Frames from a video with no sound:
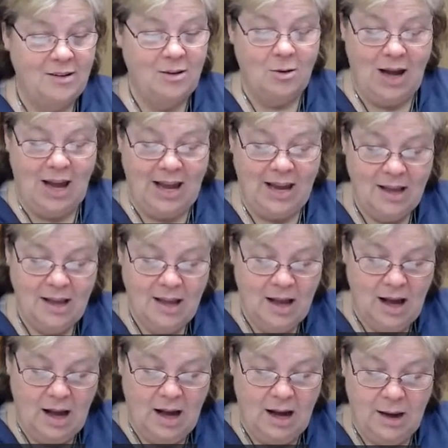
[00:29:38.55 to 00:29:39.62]
Okay.
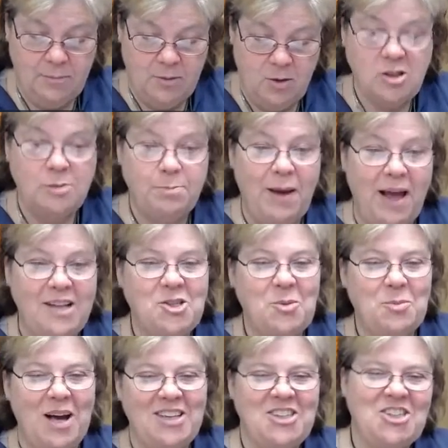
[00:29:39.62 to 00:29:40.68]
You spend too
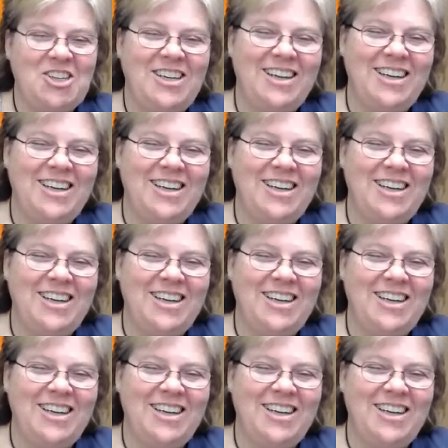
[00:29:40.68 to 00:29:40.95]
much.